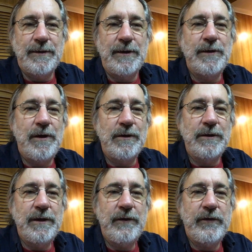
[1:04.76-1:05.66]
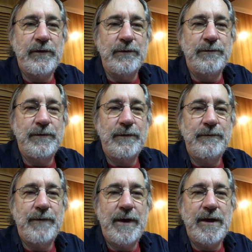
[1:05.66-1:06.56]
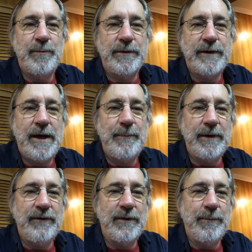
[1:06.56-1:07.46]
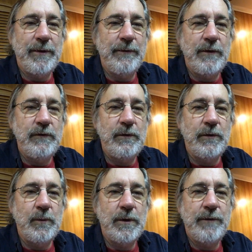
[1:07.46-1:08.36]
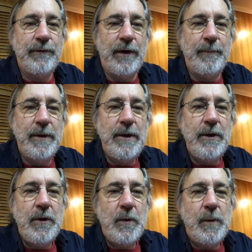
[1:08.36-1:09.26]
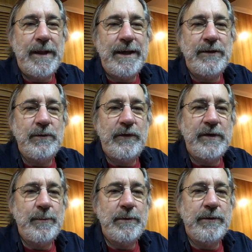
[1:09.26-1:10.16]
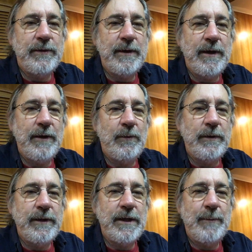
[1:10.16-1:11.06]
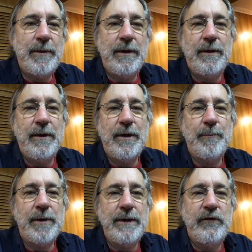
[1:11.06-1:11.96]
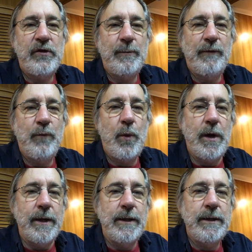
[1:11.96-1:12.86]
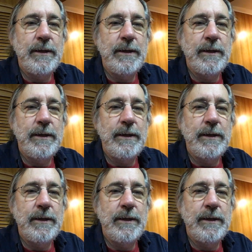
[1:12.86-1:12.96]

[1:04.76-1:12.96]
a long list of viable topics up there that you can work from. Well, I do a similar thing, only I'm a brainstorm of one.